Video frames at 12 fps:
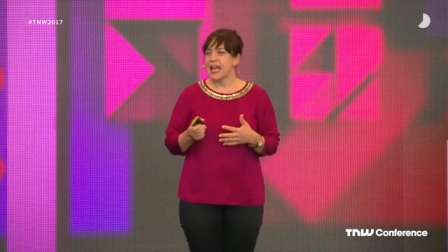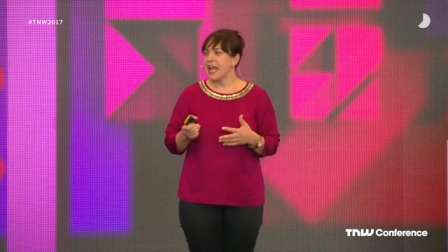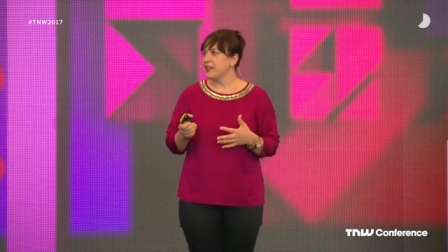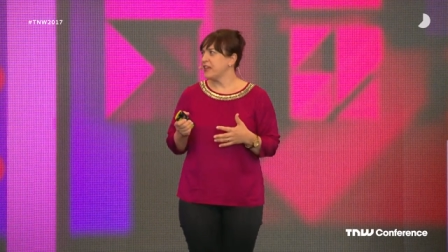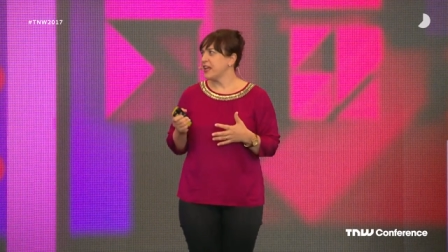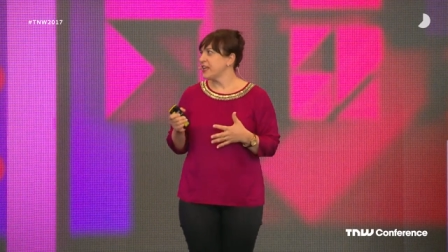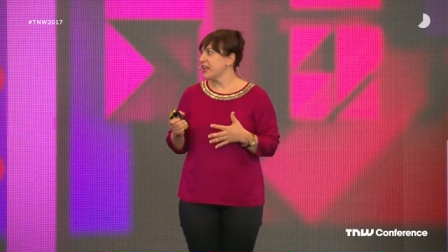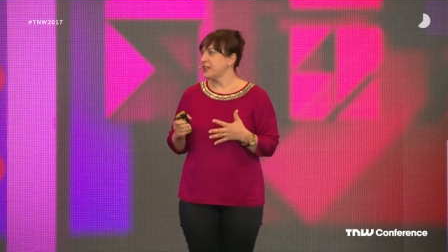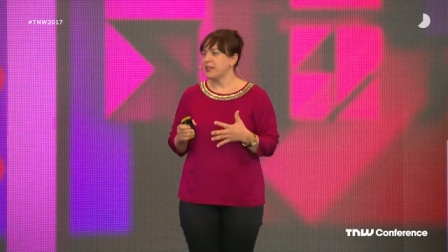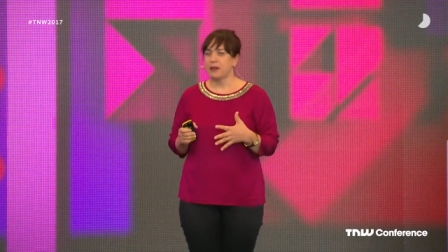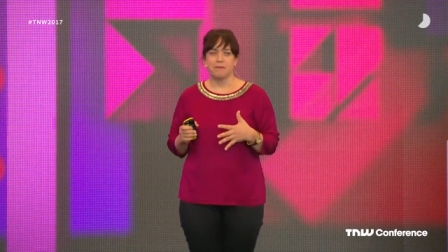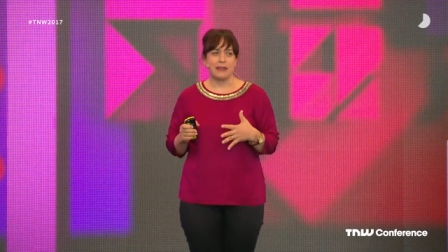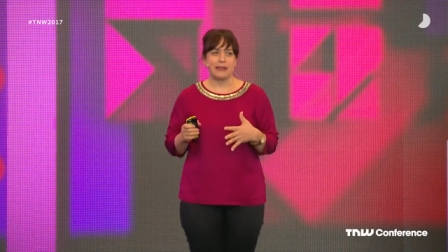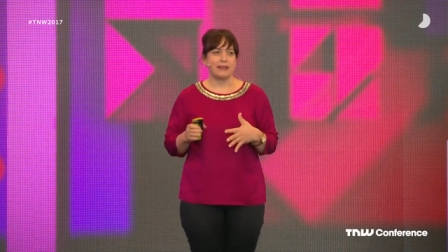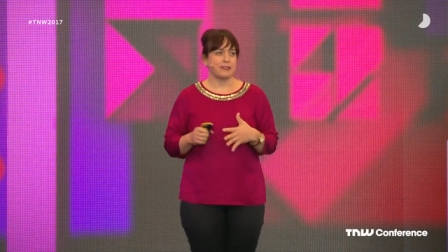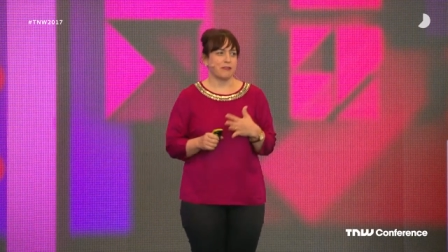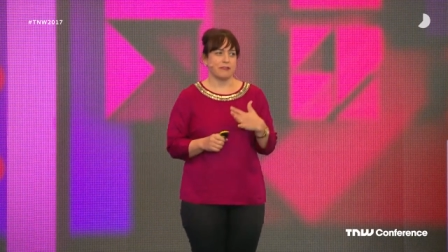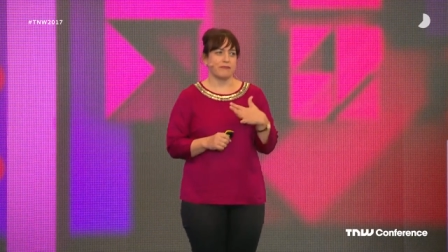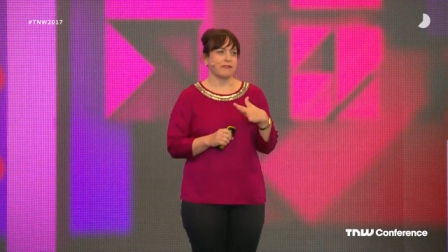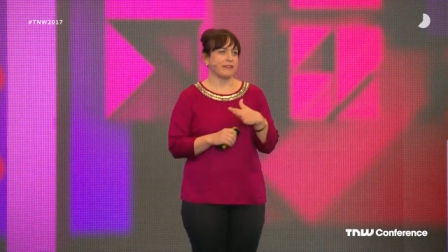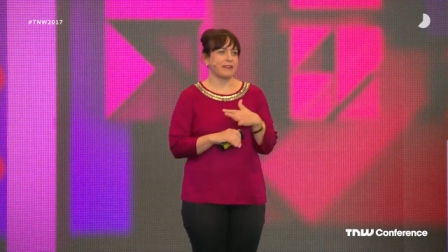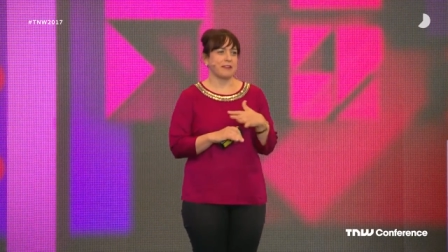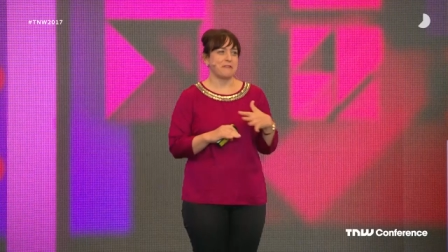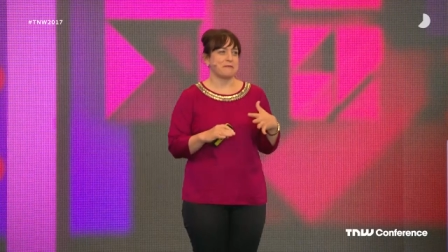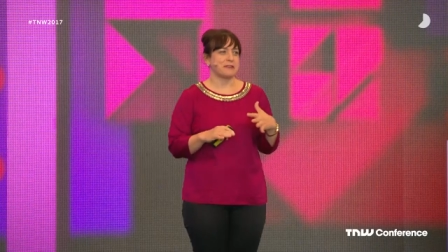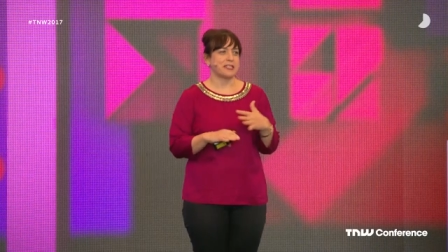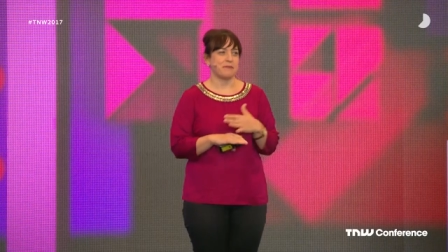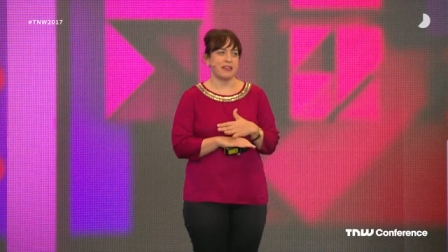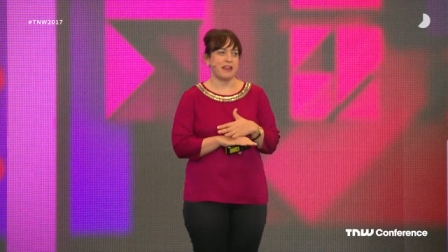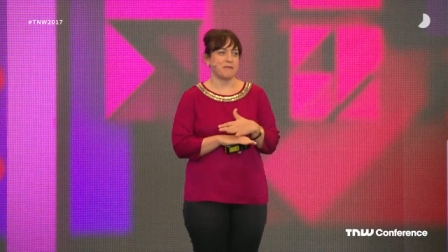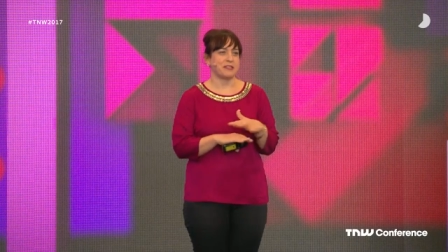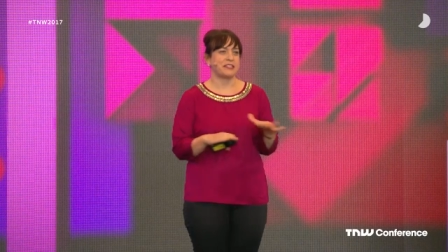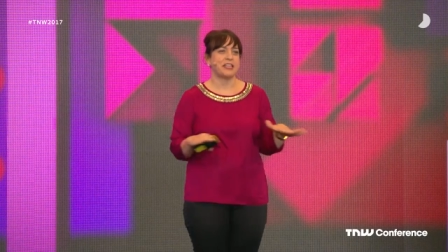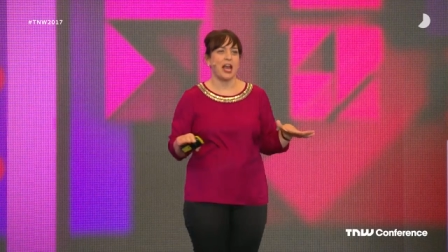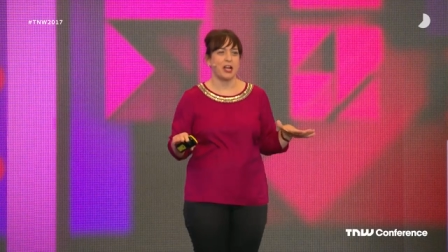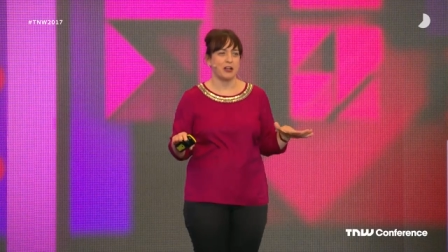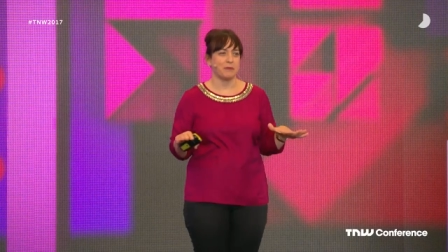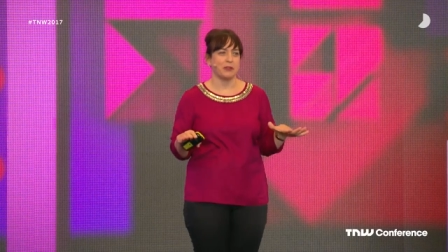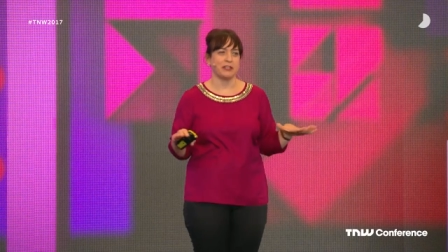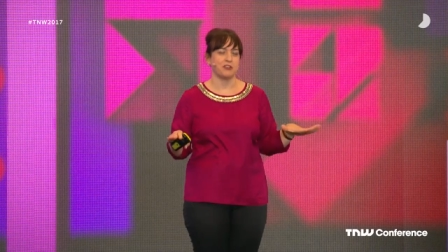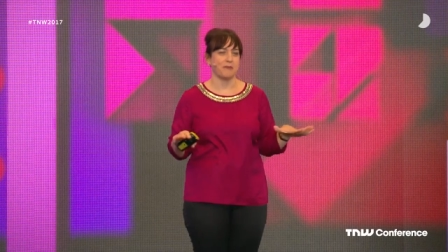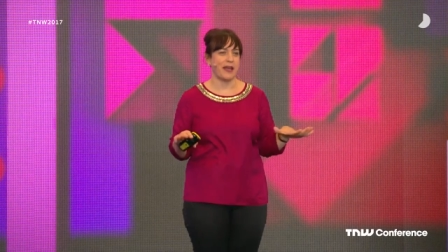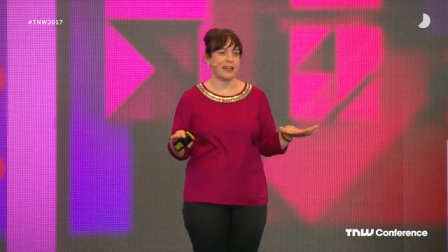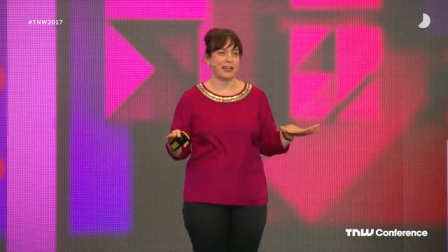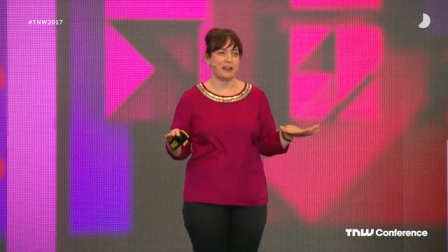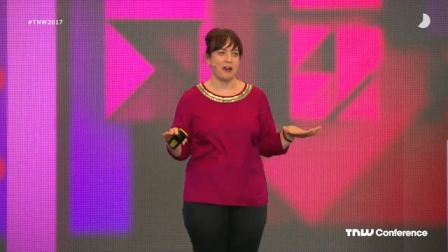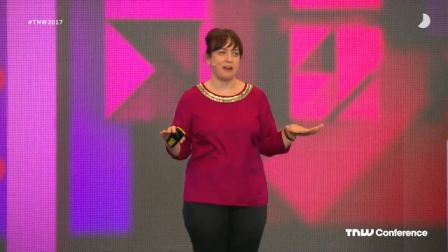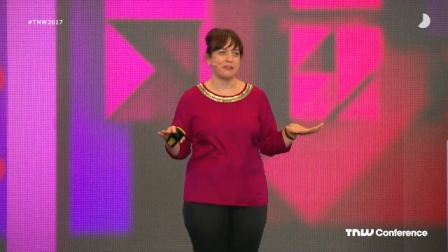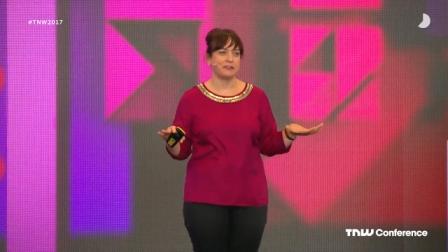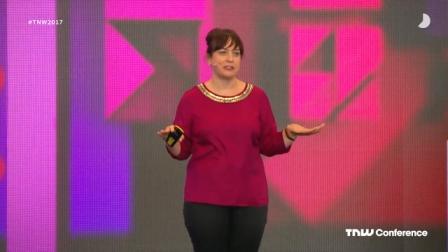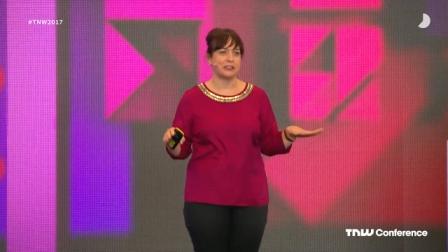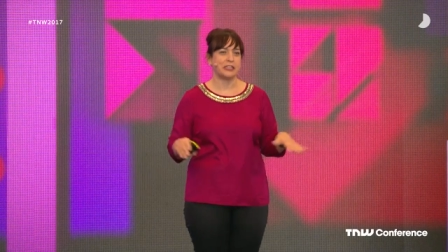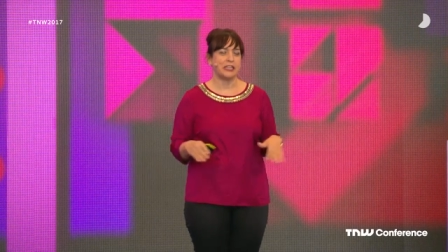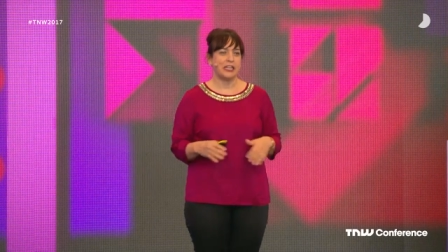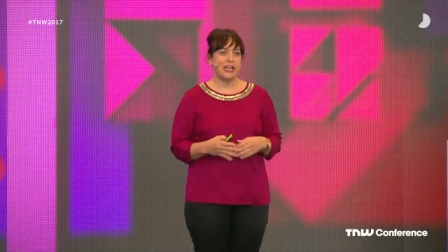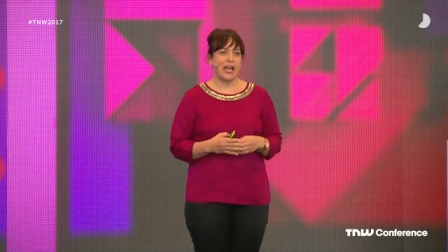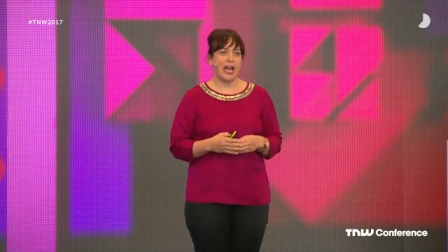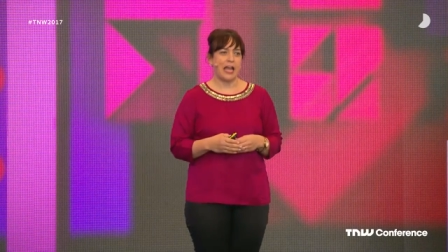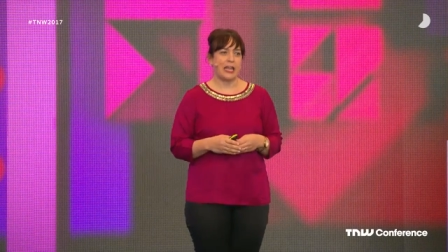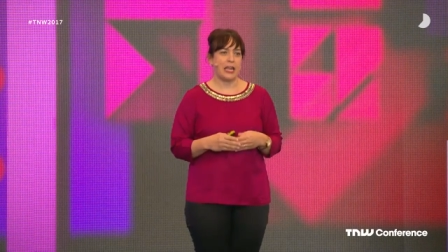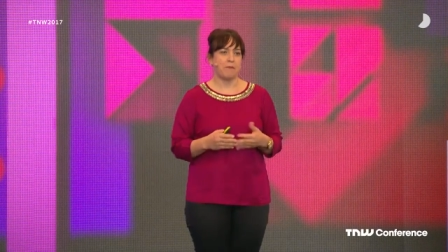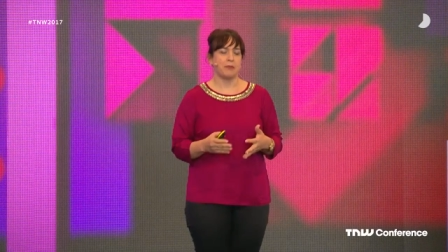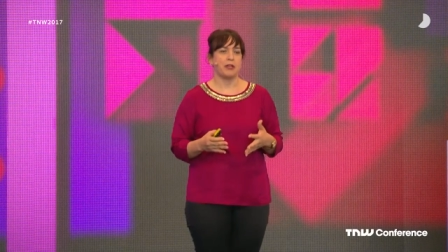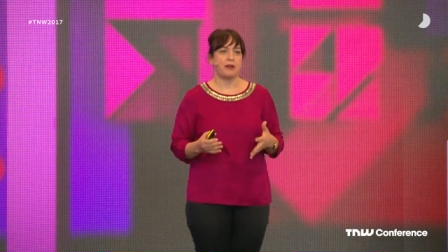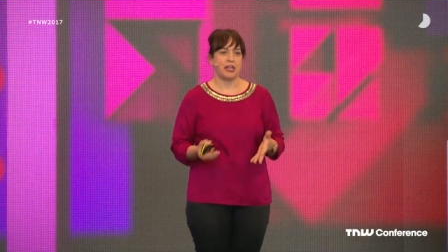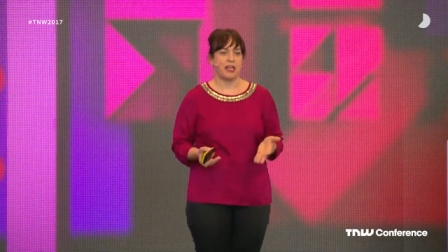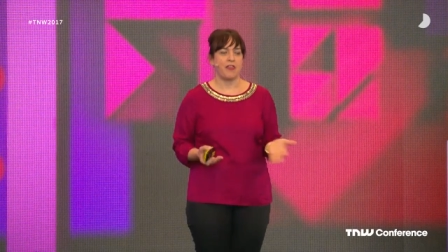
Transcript: and it ended up being sort of, you know, something that was terrible and dramatic and awful and imploded.